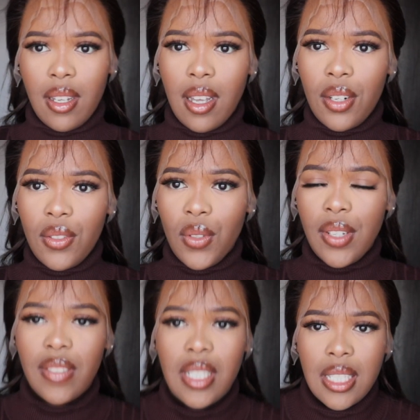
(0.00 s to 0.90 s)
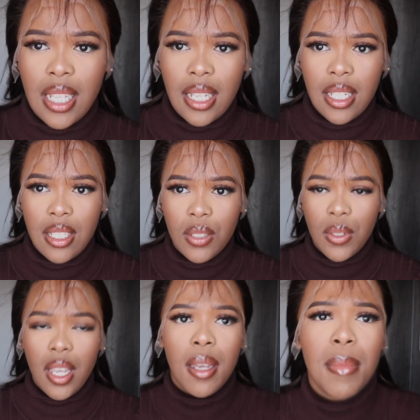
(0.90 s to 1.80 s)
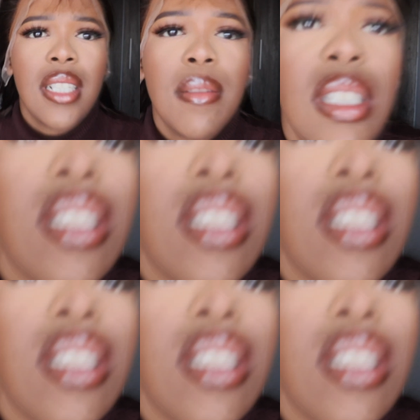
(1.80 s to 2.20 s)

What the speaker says: I don't know if this lighting is okay, but let me